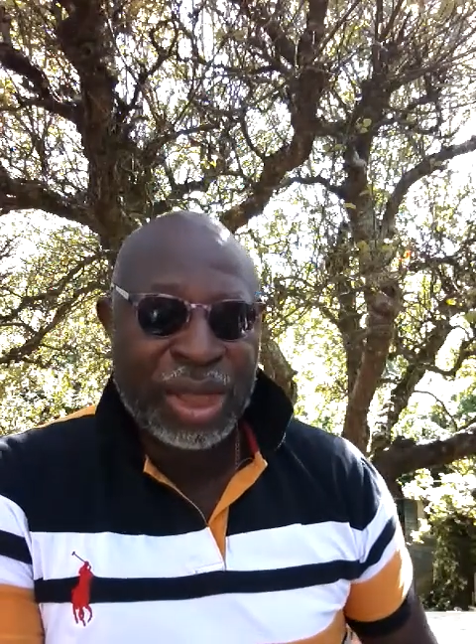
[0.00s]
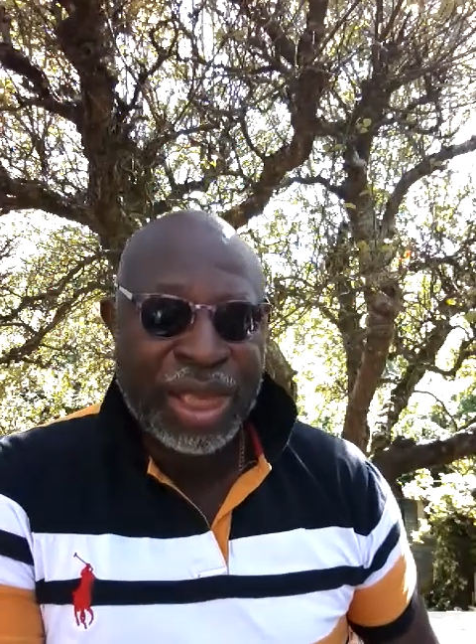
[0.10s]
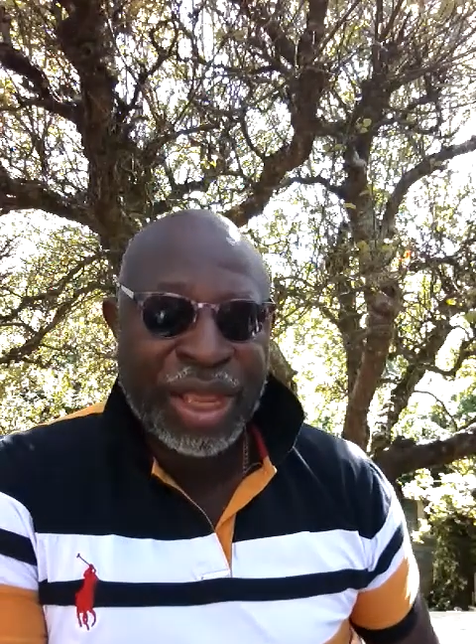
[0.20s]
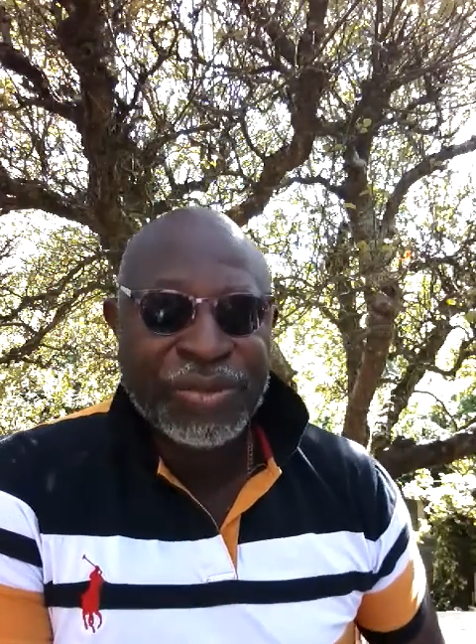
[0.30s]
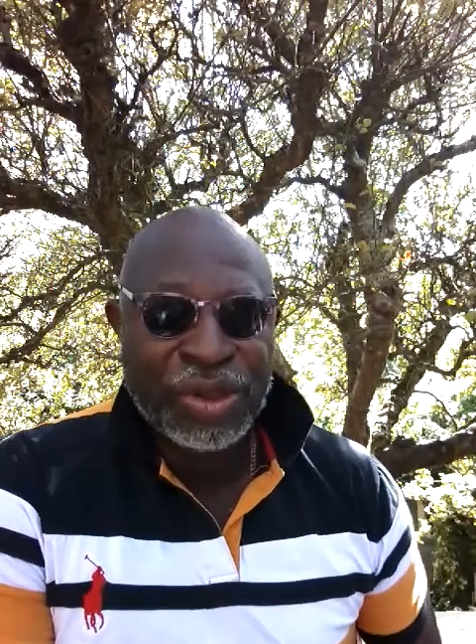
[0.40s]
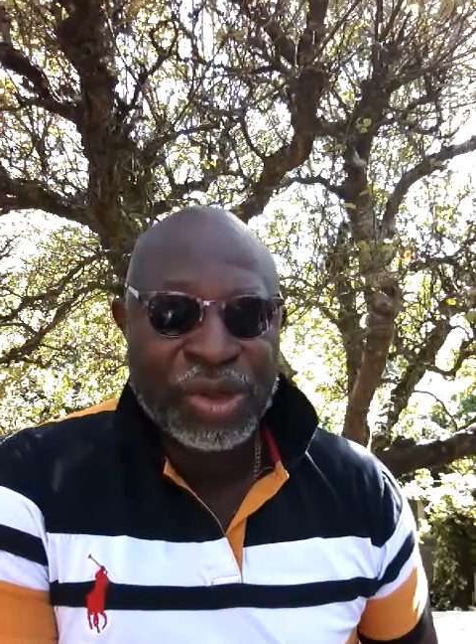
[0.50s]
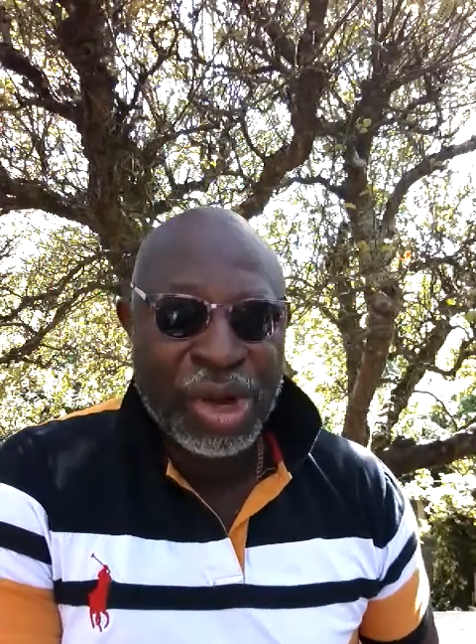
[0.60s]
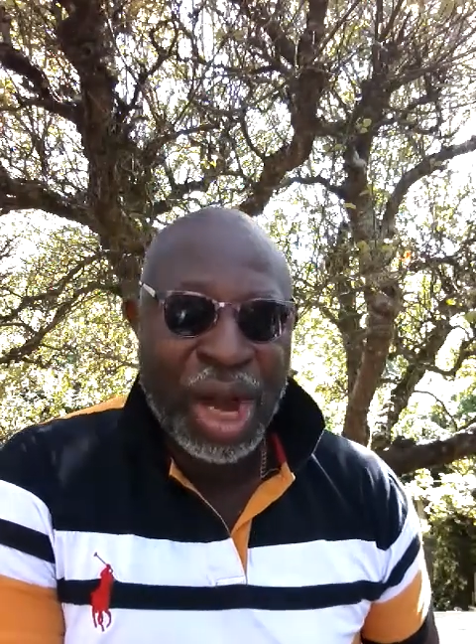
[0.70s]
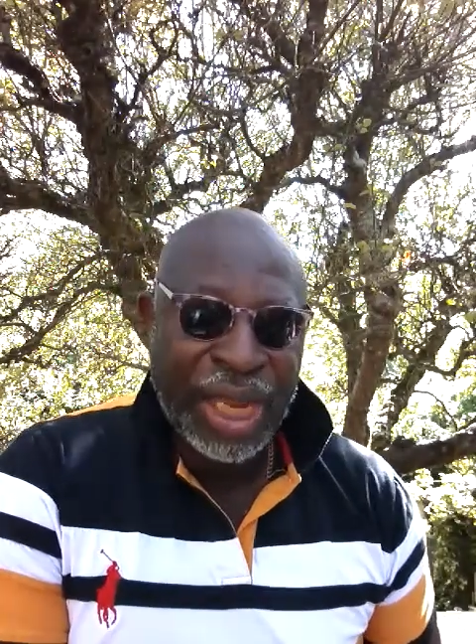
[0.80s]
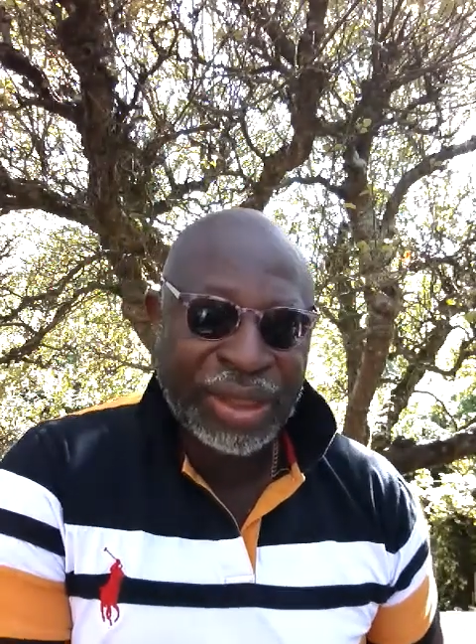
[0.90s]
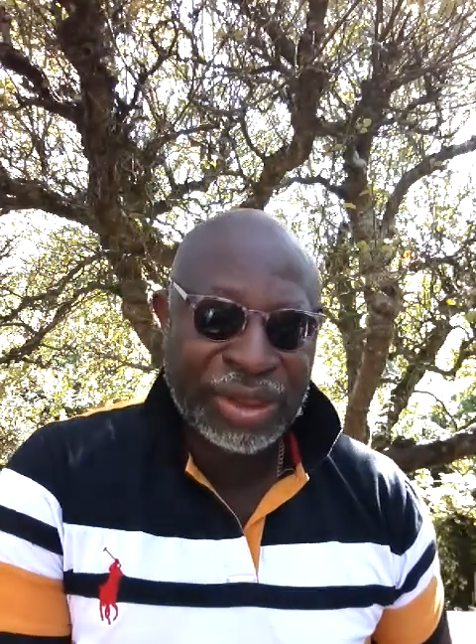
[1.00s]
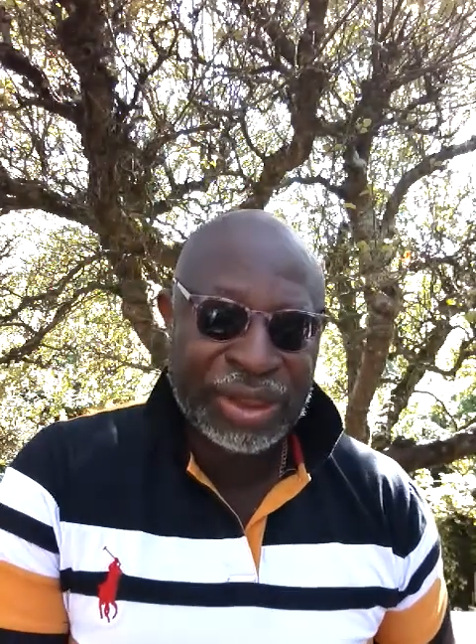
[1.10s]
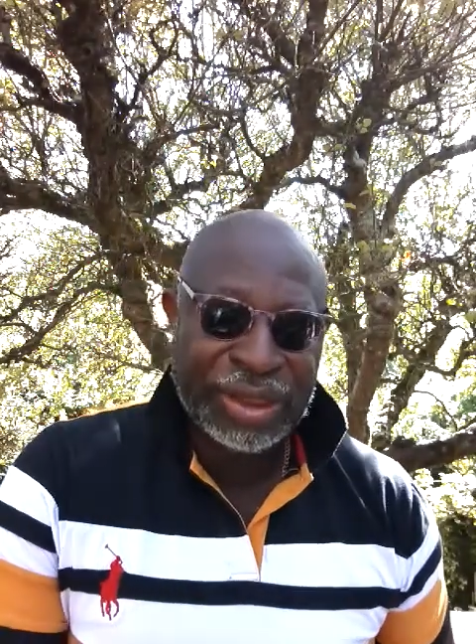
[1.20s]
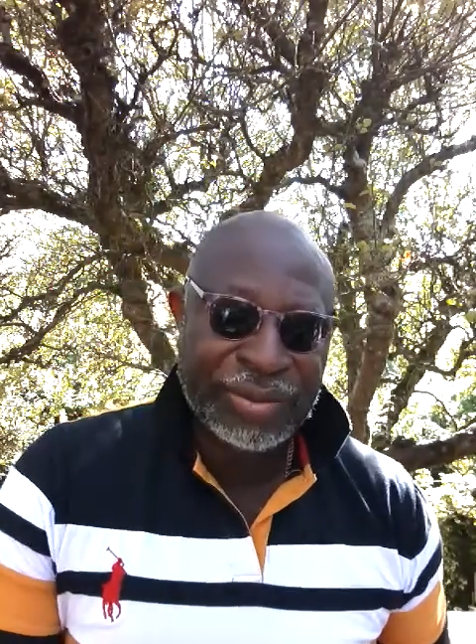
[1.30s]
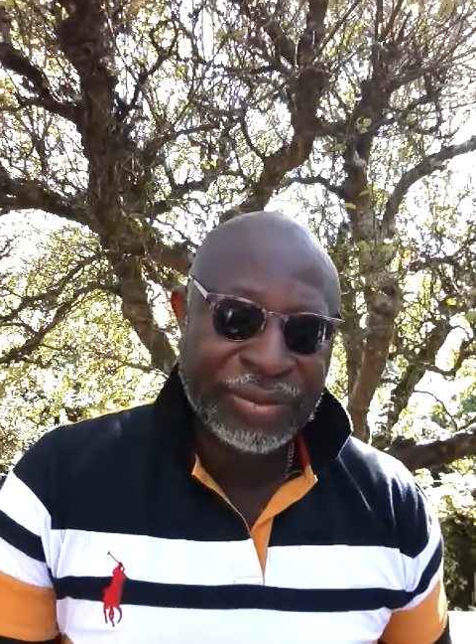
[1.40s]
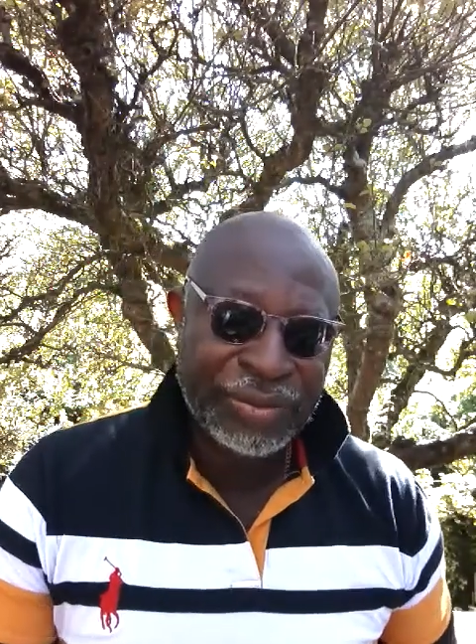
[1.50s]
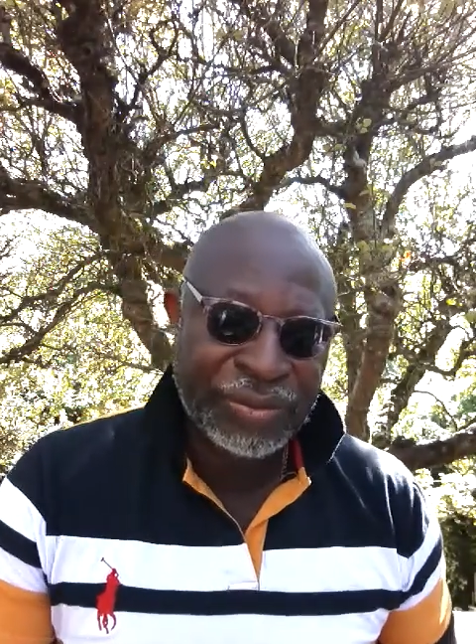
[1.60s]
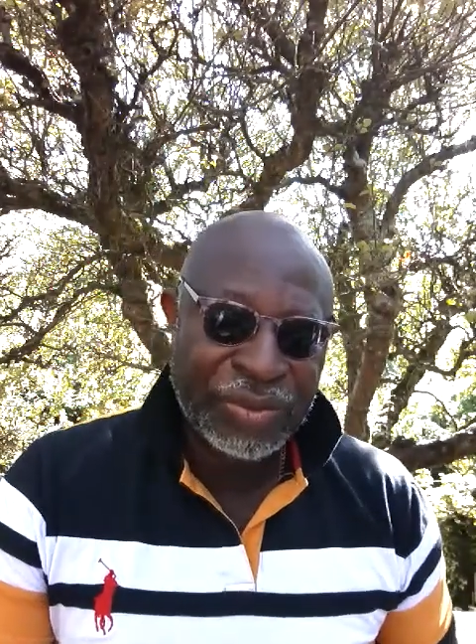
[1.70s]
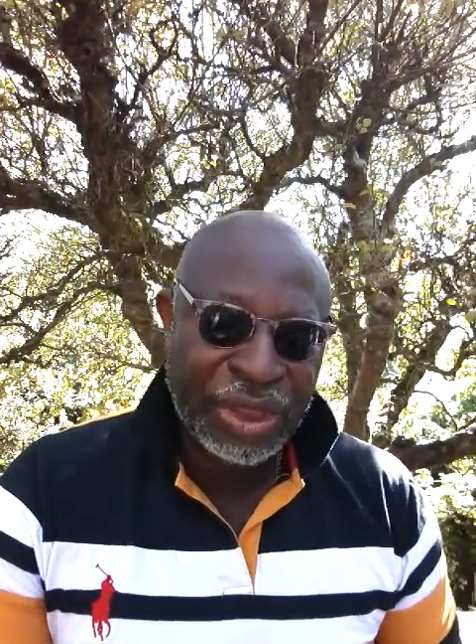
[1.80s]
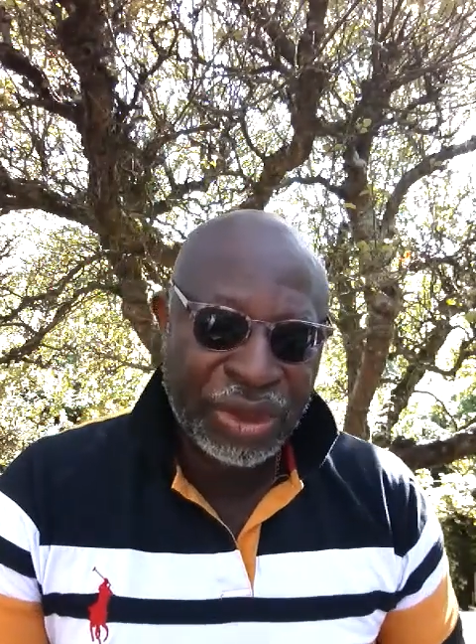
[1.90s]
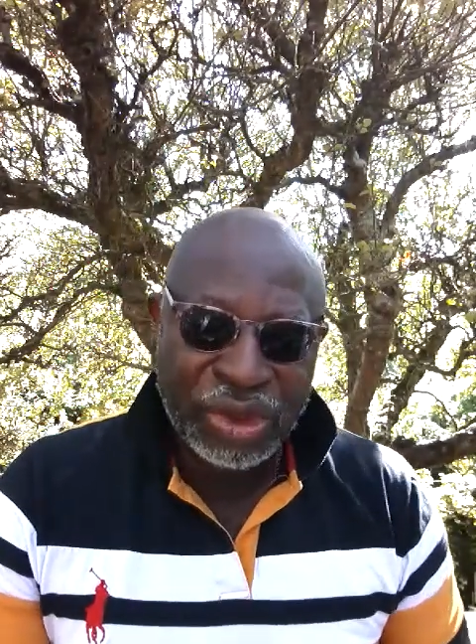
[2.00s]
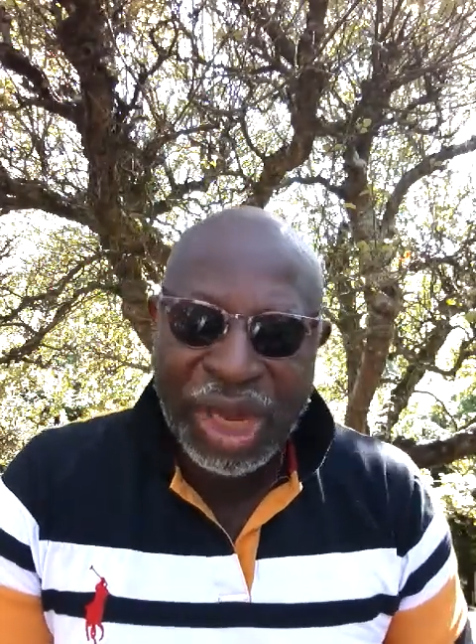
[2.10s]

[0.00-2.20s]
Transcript: came to Christ. So